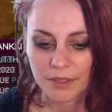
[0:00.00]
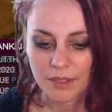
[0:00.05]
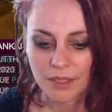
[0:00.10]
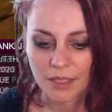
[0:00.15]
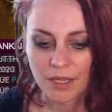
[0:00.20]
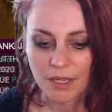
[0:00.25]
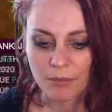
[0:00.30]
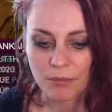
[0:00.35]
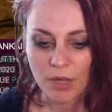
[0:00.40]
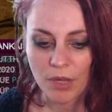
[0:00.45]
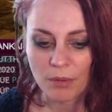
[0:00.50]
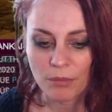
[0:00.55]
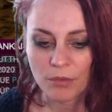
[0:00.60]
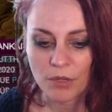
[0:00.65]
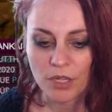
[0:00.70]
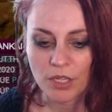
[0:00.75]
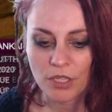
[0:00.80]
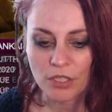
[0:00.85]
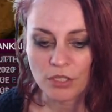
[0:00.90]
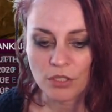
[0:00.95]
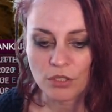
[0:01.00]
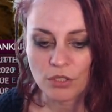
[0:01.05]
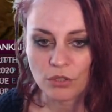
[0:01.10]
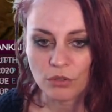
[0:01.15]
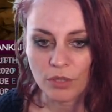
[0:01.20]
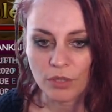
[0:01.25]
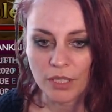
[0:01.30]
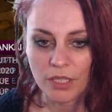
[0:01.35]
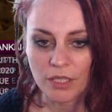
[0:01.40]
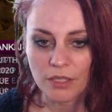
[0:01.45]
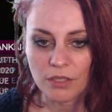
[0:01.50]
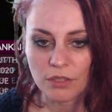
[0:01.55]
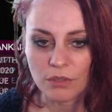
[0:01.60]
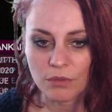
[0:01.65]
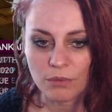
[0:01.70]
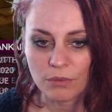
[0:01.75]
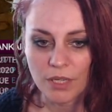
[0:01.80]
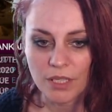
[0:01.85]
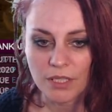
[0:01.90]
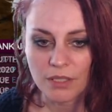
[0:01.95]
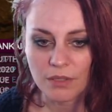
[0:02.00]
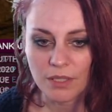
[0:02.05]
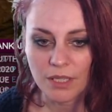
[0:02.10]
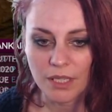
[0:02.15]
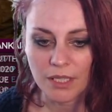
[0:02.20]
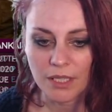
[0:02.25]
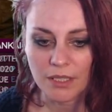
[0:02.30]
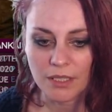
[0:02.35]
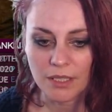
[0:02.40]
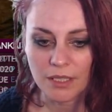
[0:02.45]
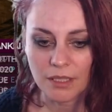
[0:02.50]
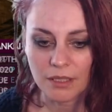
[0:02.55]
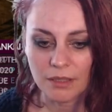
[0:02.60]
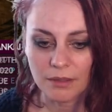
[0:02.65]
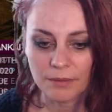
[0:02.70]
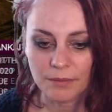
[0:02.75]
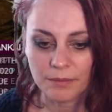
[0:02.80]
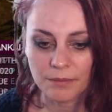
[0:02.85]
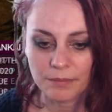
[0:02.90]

I'm, I'm going to try to res you guys here.